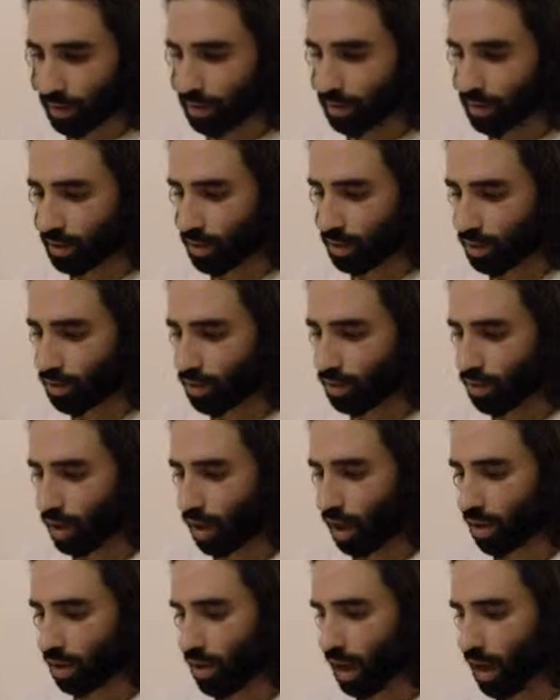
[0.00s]
See you
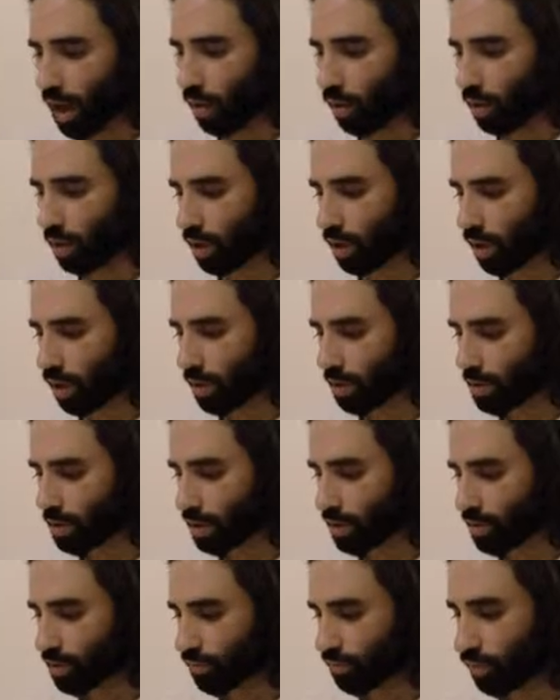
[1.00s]
not how Allah
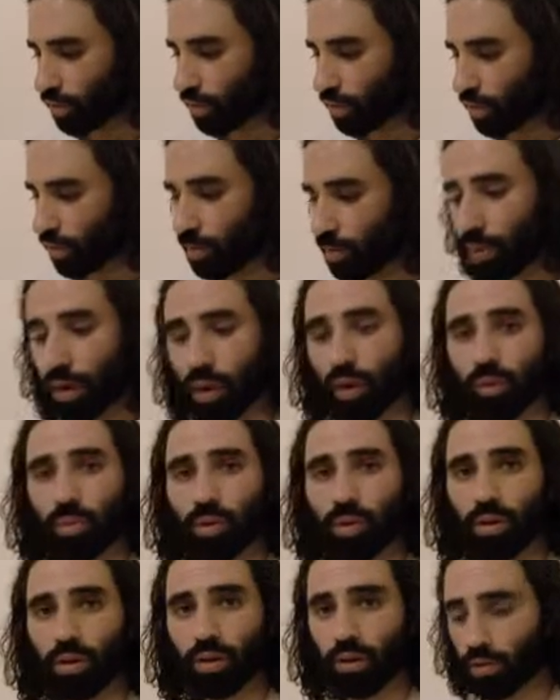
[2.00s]
sets forth a
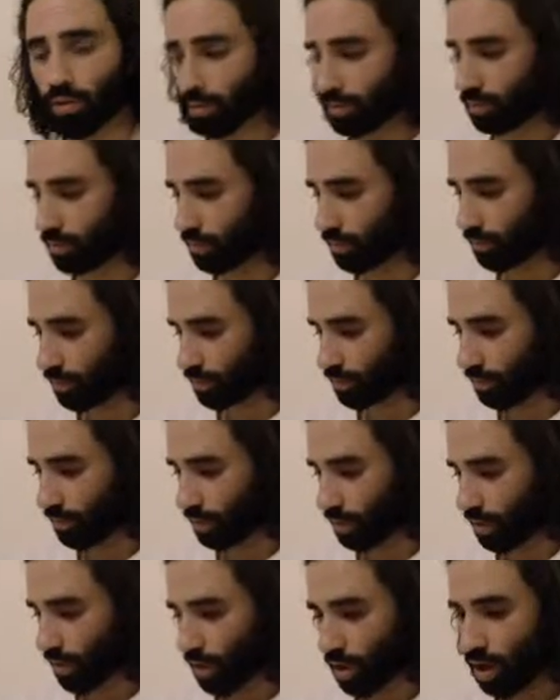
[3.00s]
parable?
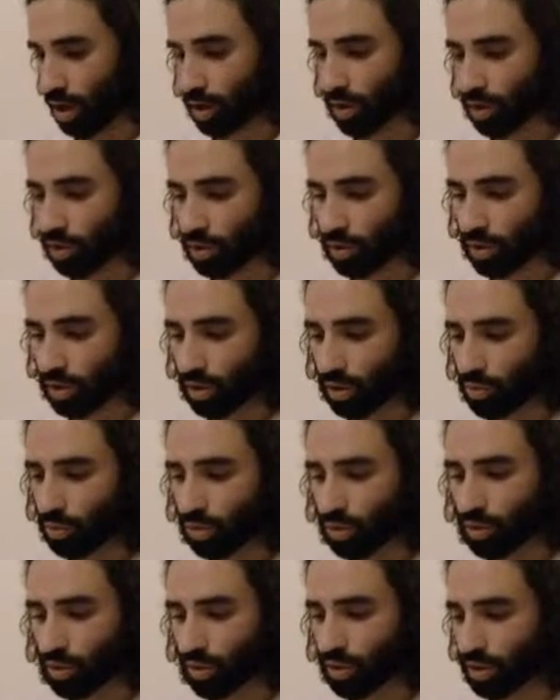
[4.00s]
A goodly
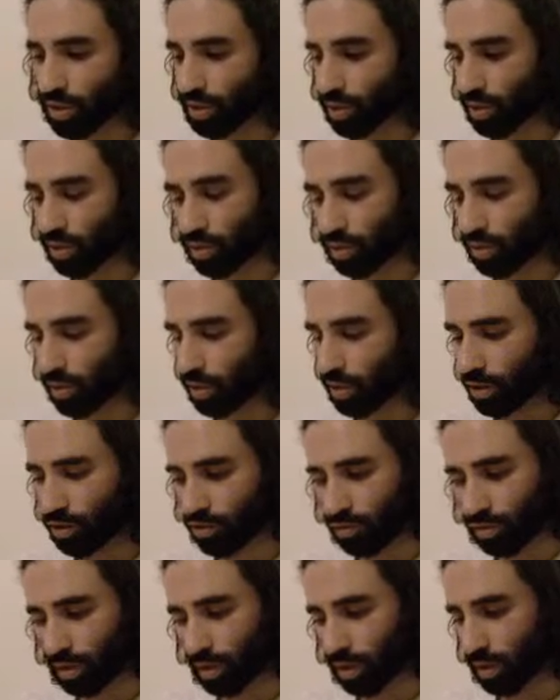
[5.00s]
word is a goodly
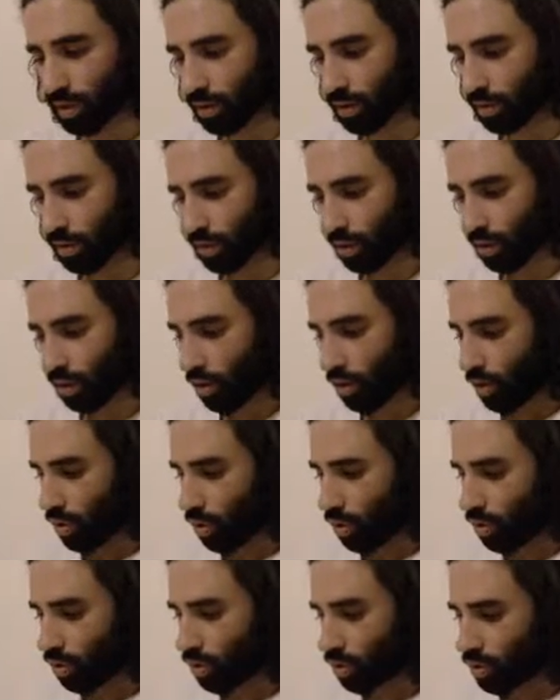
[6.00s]
tree,
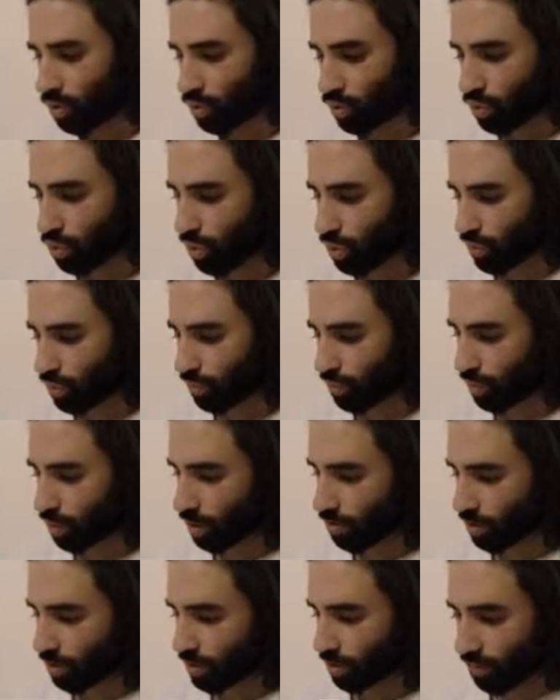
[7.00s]
whose root is
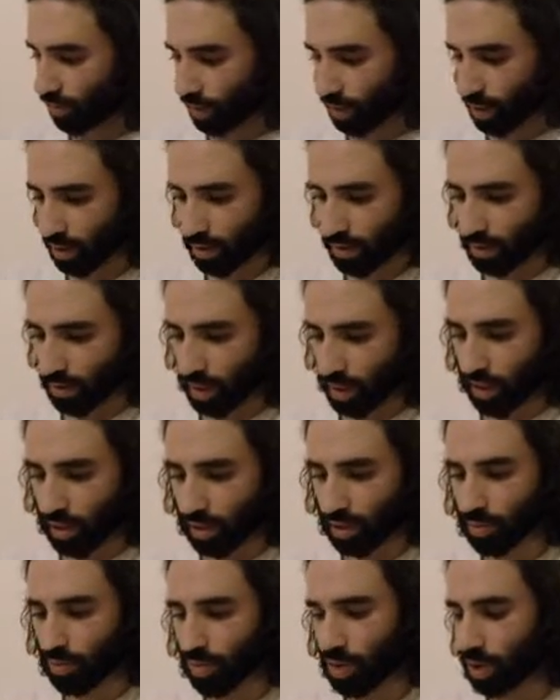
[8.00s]
firmly fixed
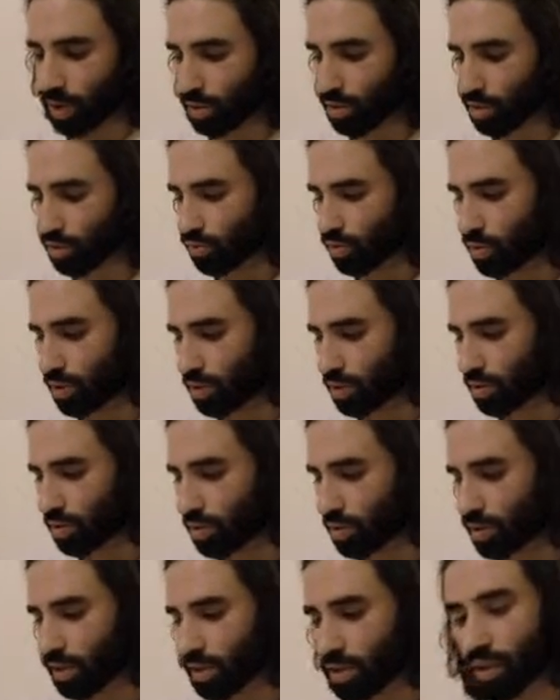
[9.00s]
and its branches
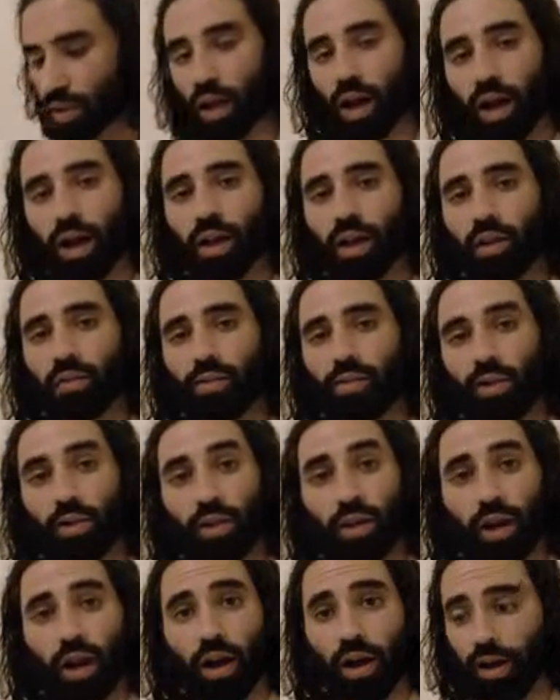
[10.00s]
reach to the sky
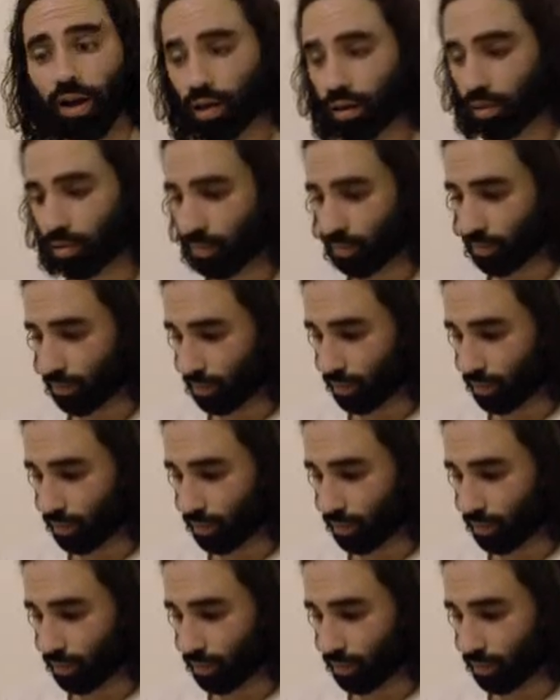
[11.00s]
very high,